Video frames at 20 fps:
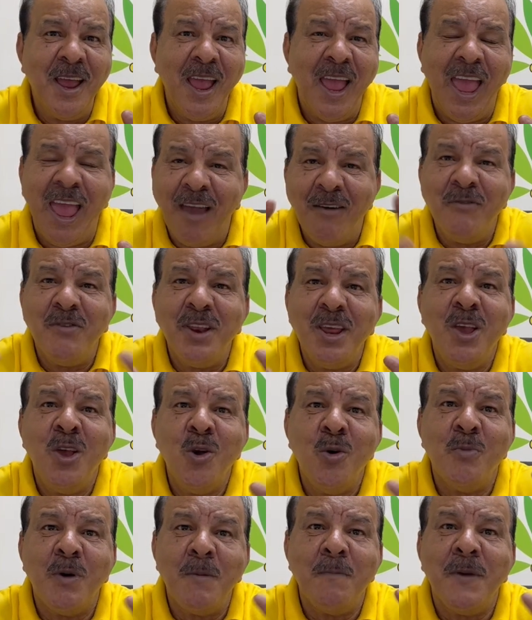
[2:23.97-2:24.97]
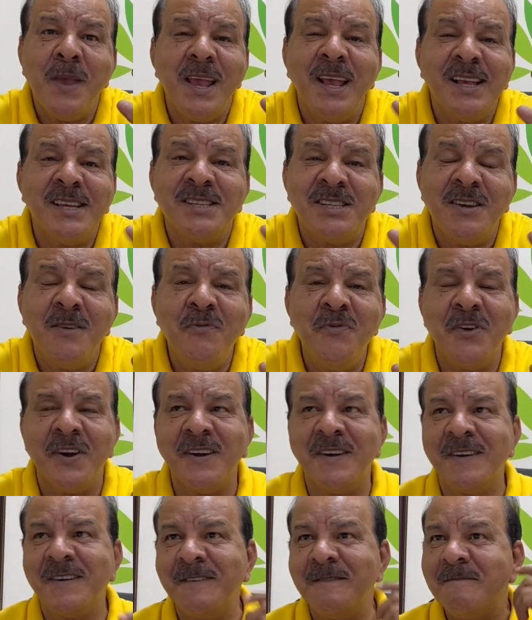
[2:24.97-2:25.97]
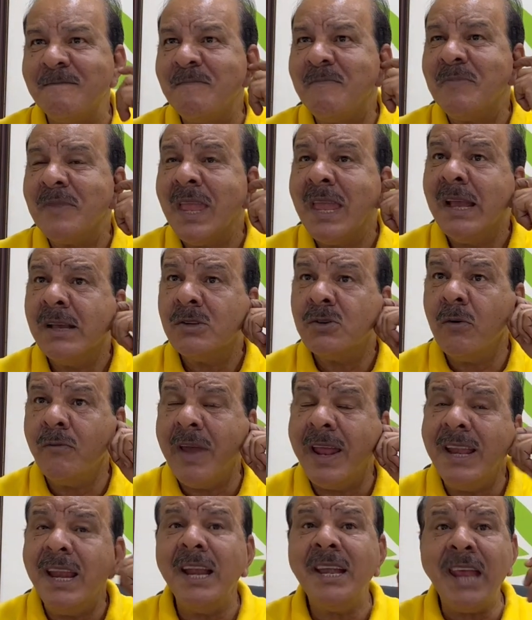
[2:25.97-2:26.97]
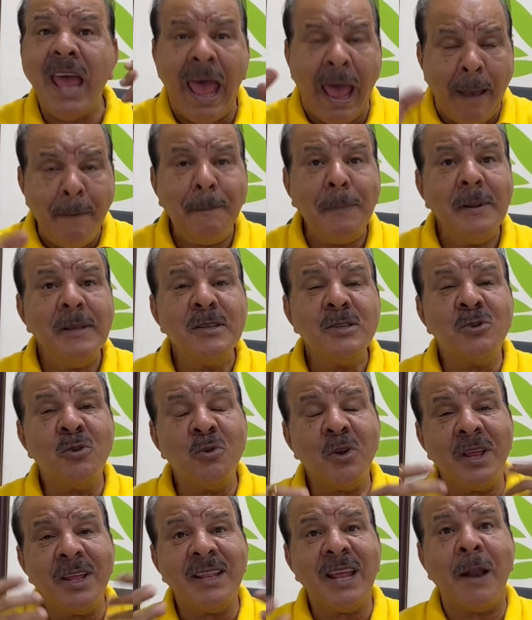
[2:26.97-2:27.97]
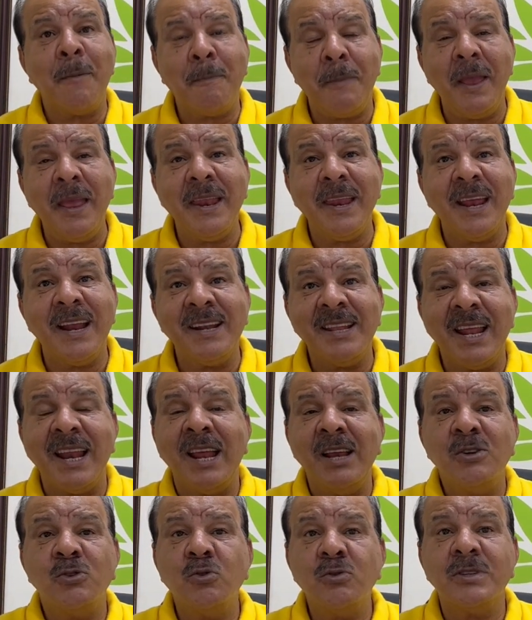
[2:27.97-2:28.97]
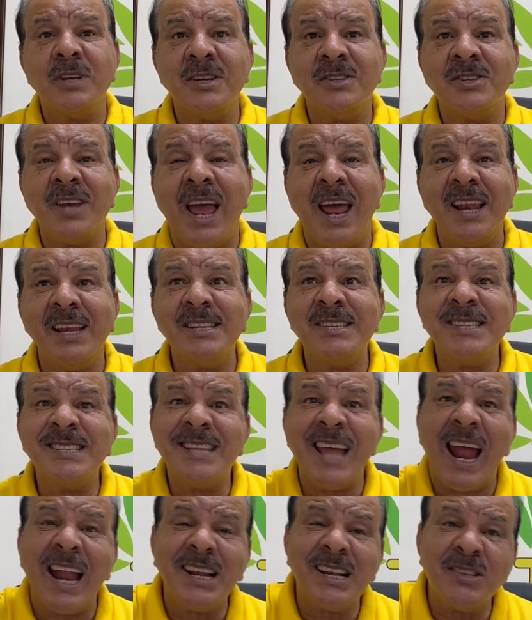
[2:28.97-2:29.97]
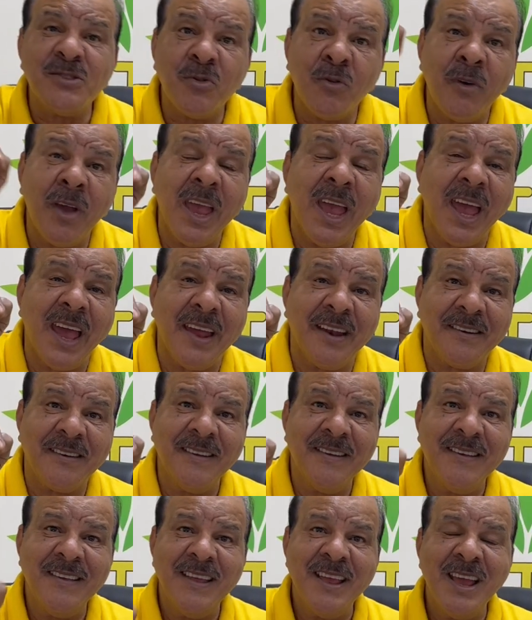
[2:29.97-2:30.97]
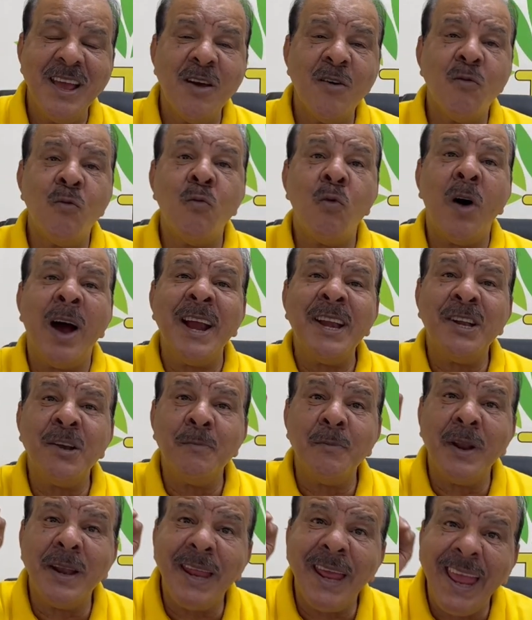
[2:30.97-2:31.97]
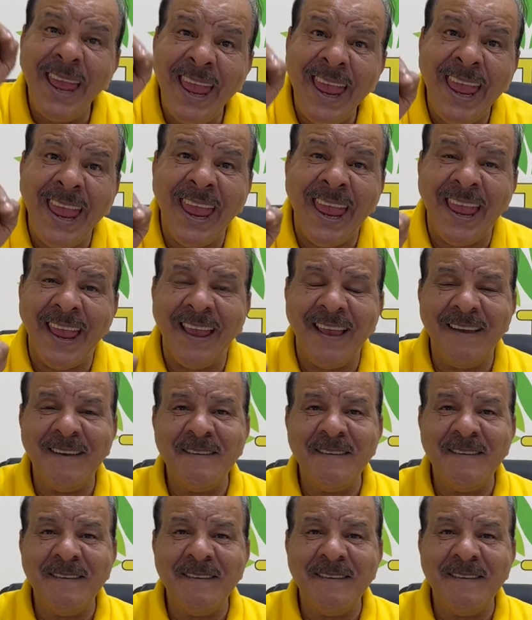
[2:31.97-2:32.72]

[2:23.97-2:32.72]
Every human being is different. So when it happens during that period, there are issues and challenges, that is where vitamin A